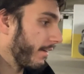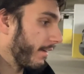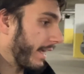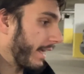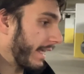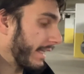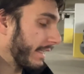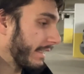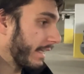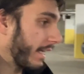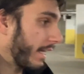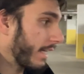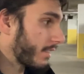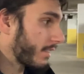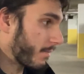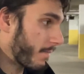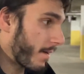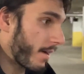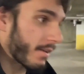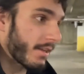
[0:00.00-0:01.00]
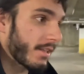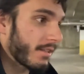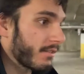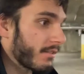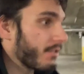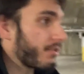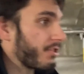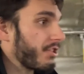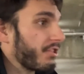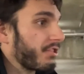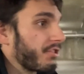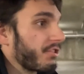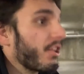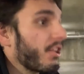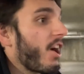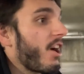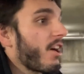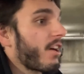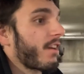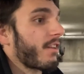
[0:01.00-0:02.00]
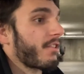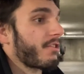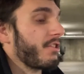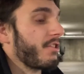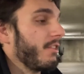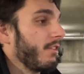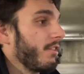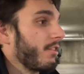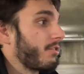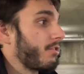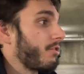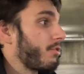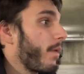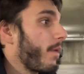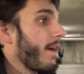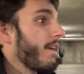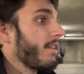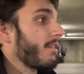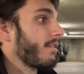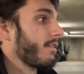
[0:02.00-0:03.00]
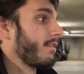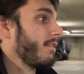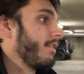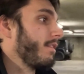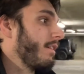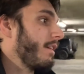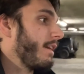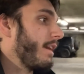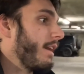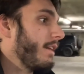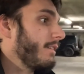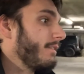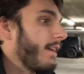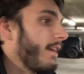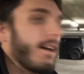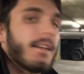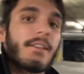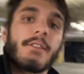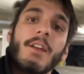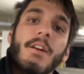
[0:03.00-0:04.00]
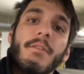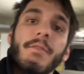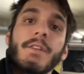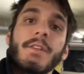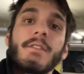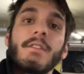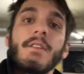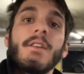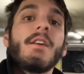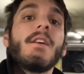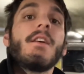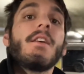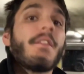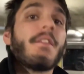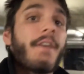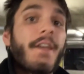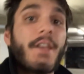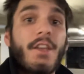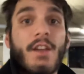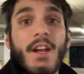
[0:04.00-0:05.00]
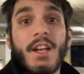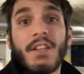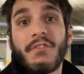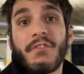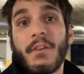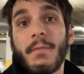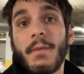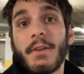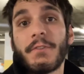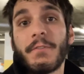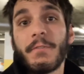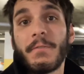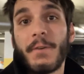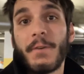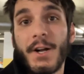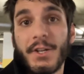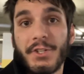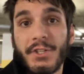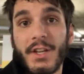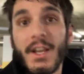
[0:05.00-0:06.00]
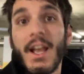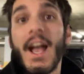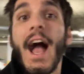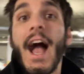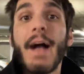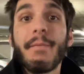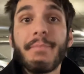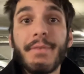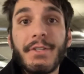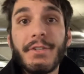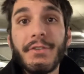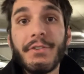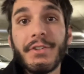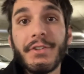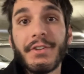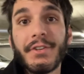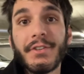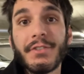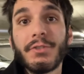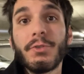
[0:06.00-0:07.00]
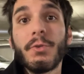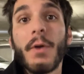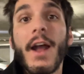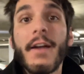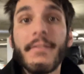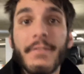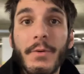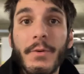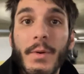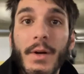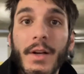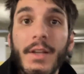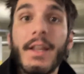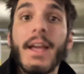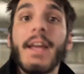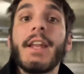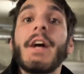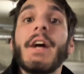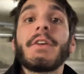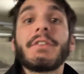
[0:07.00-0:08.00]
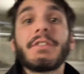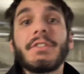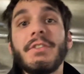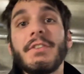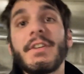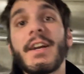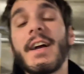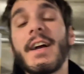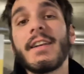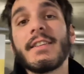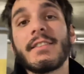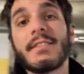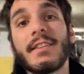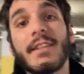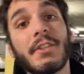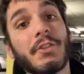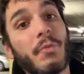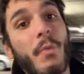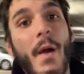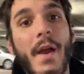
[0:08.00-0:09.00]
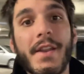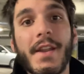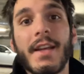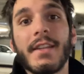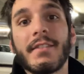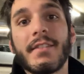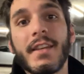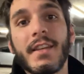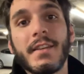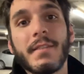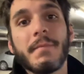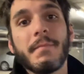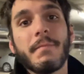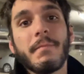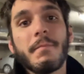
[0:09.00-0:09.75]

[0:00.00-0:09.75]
And that's about it. She's stock. She looks great, and I love it. Thank you guys very much for watching. Happy New Year's to everyone, and I'll see you guys in 2019.